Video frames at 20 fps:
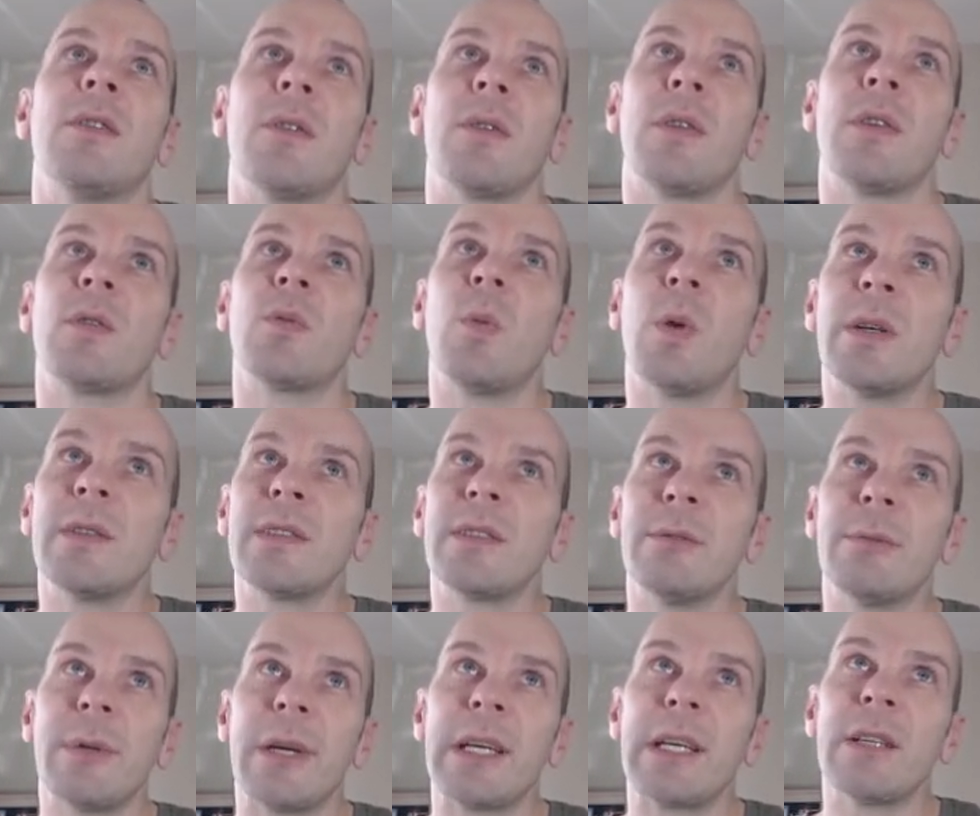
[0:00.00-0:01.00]
So this was
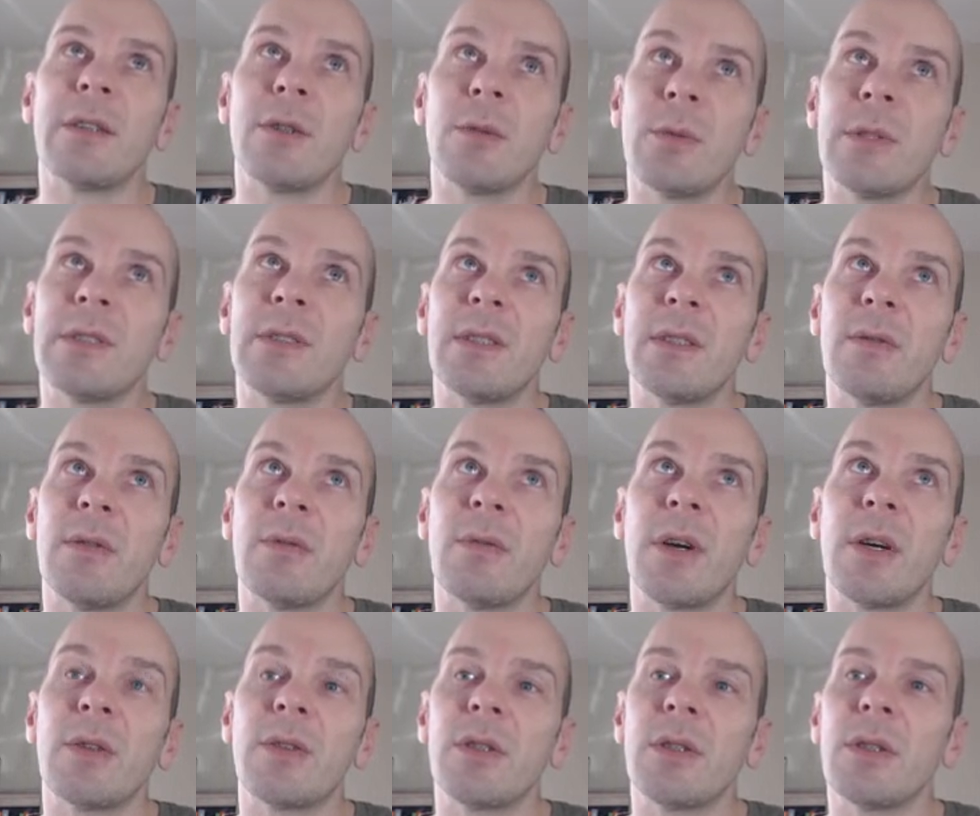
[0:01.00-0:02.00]
a regular receiving
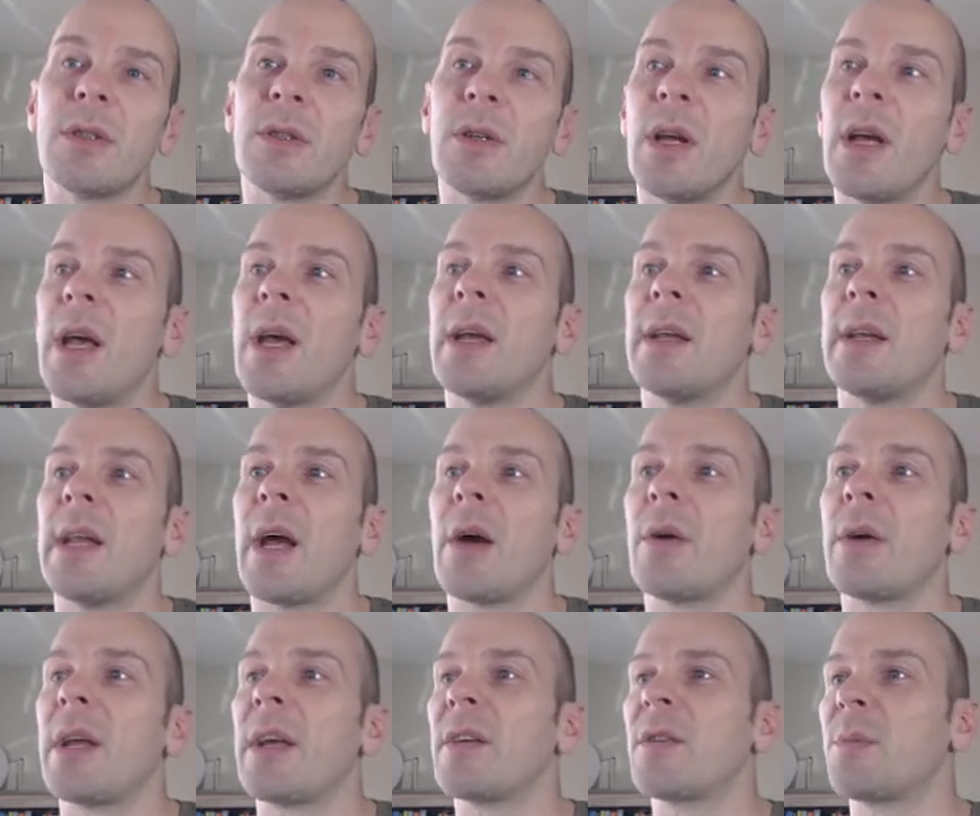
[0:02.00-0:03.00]
voucher.
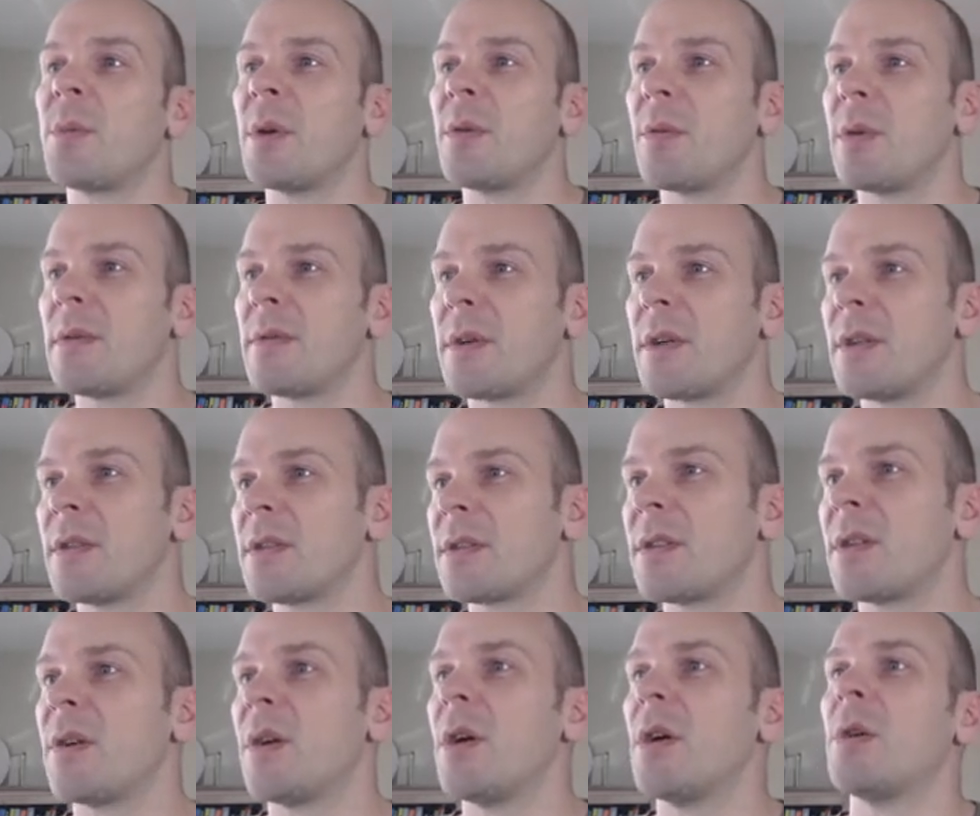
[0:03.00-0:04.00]
Now it has been
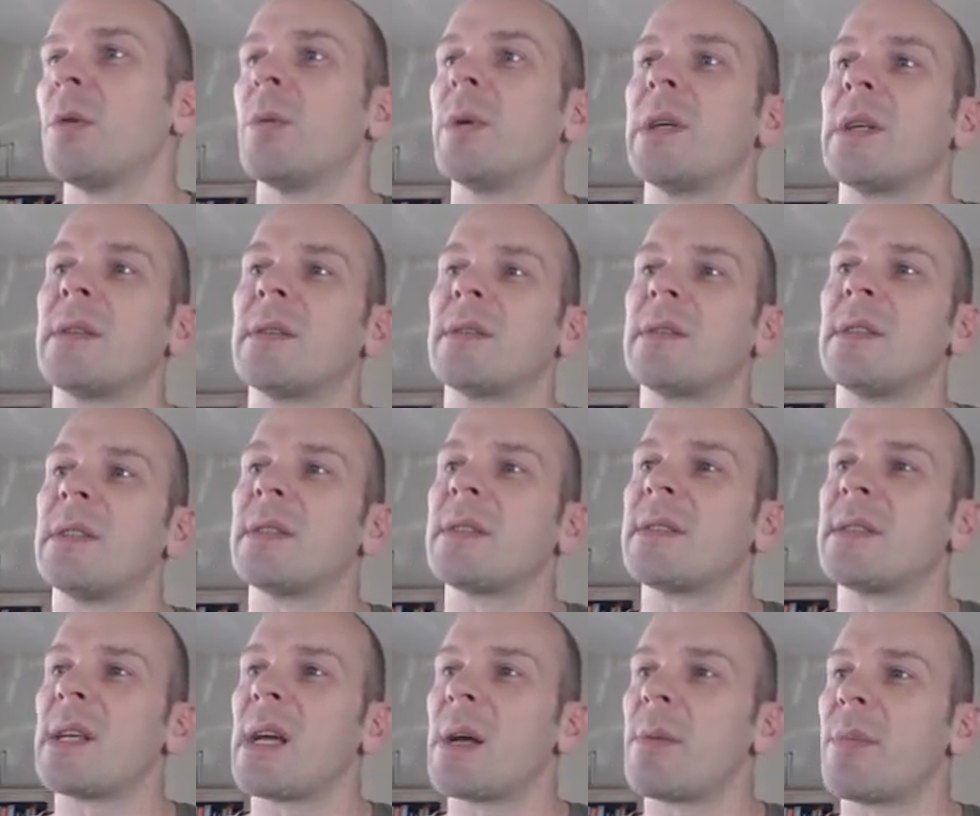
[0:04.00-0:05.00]
reversed. We can see a
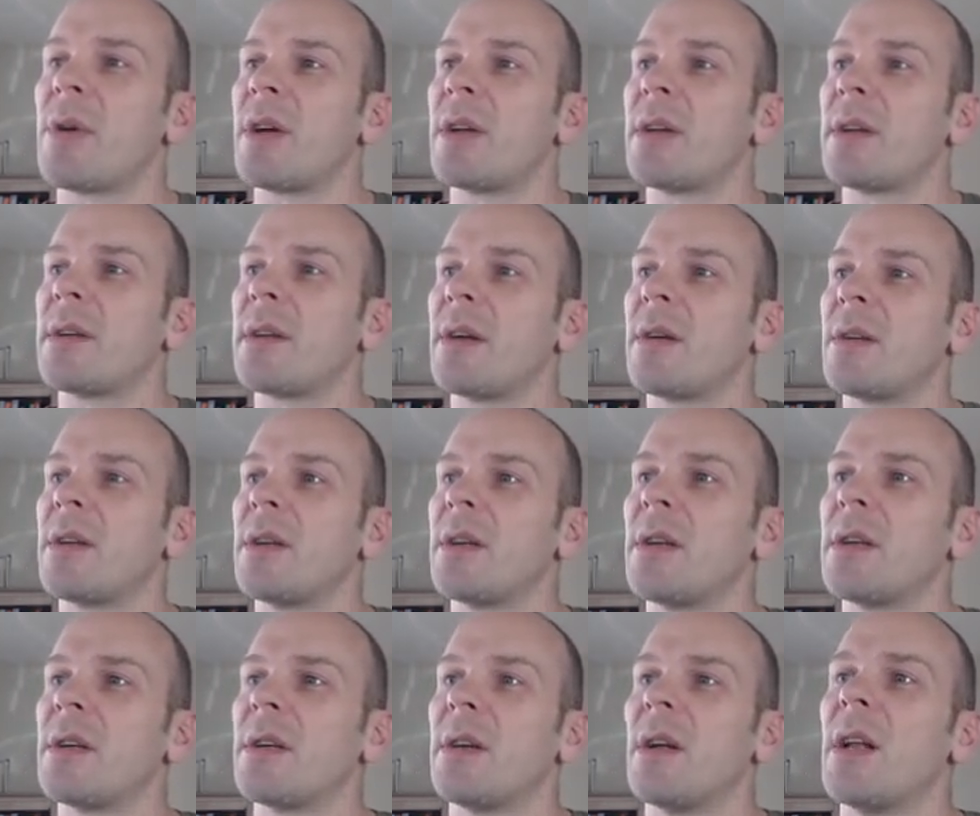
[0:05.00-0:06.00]
stamp on it down
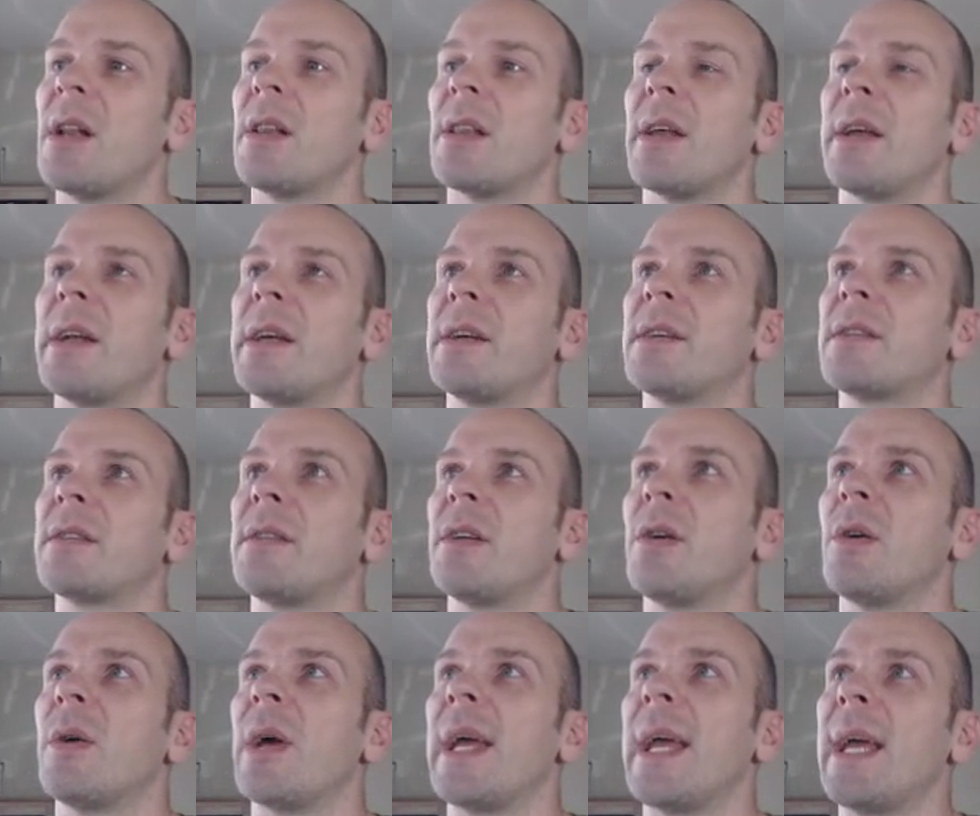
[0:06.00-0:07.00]
here, letting us
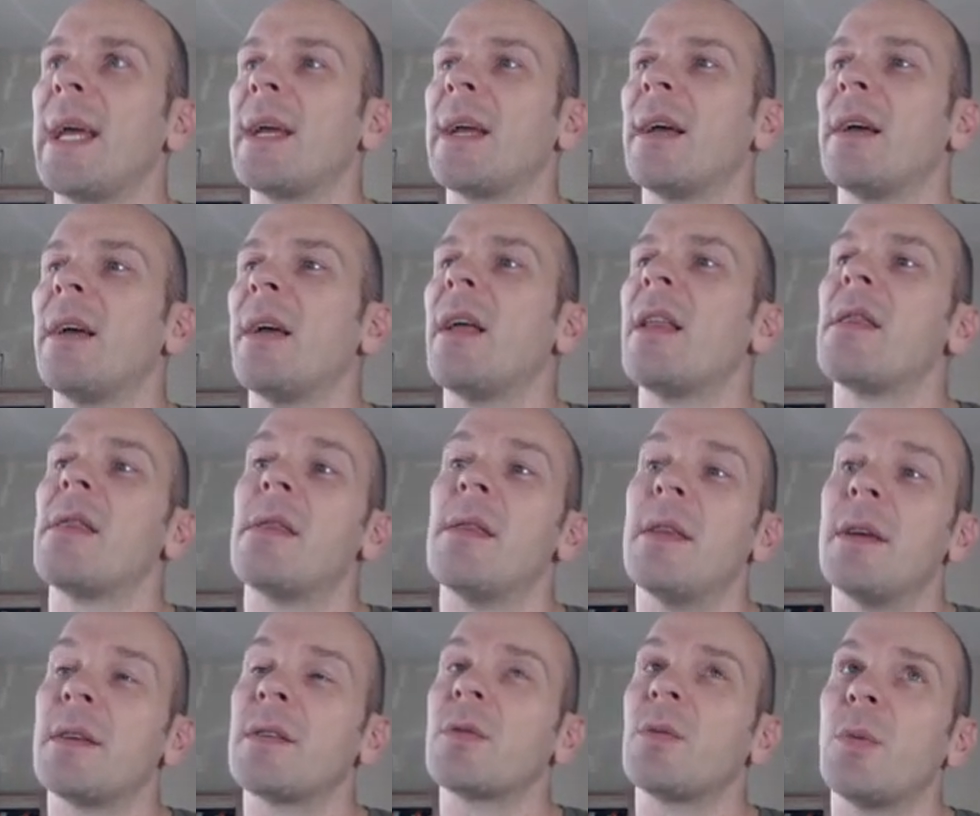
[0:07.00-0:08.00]
know, hey,
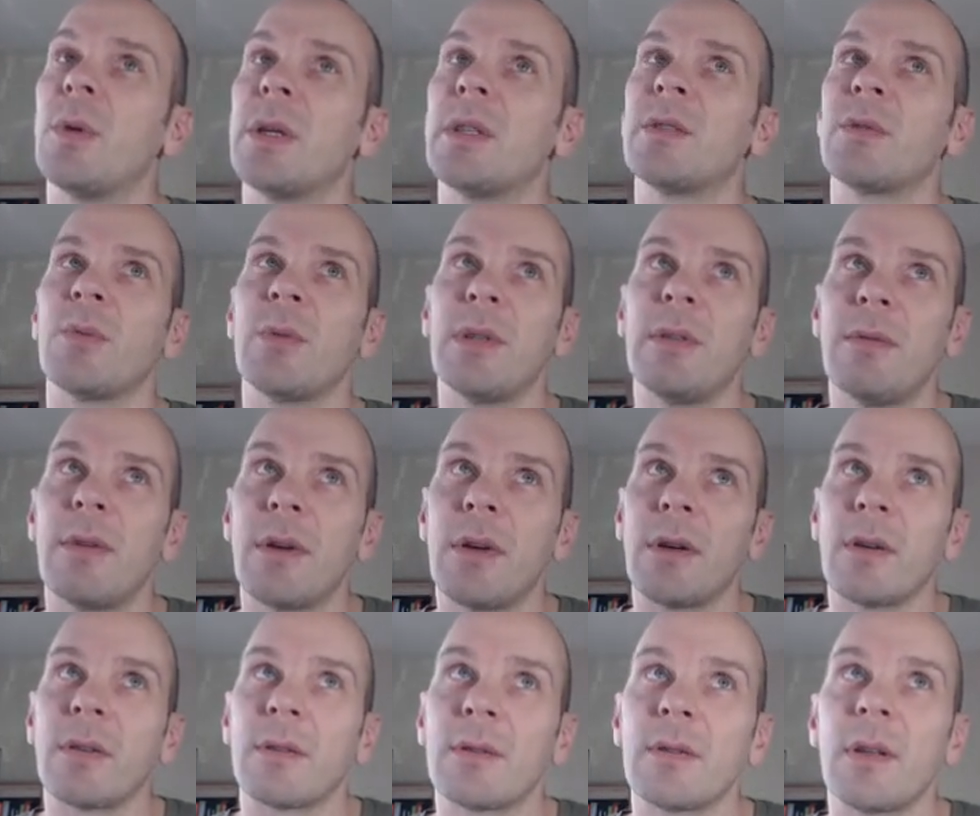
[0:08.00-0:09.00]
this was
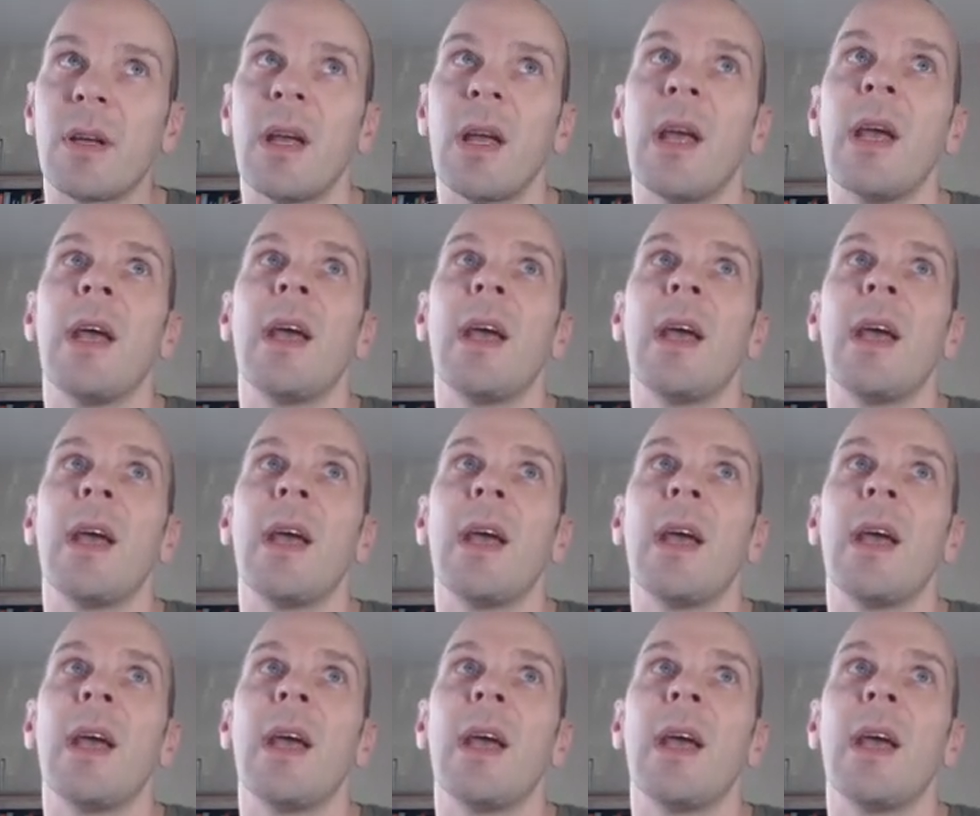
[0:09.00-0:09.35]
reversed.